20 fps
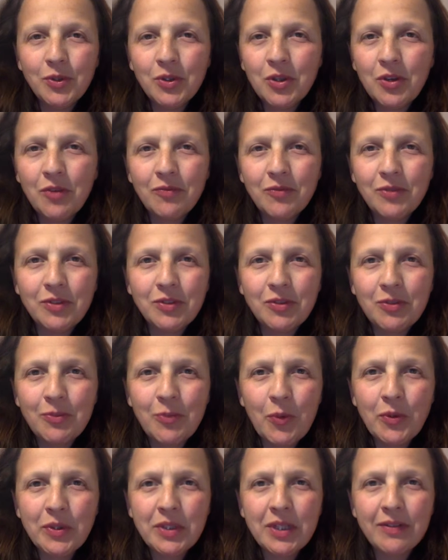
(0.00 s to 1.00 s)
or conference
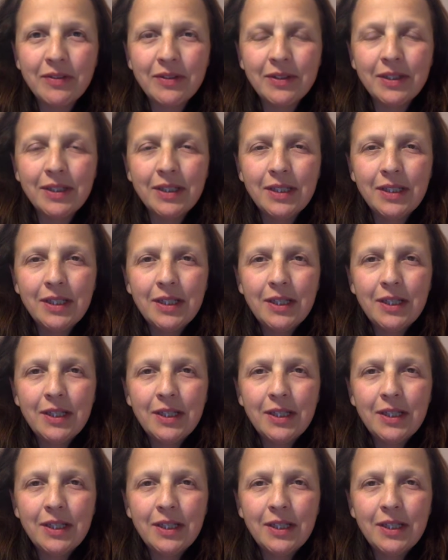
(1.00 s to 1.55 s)
room or whatever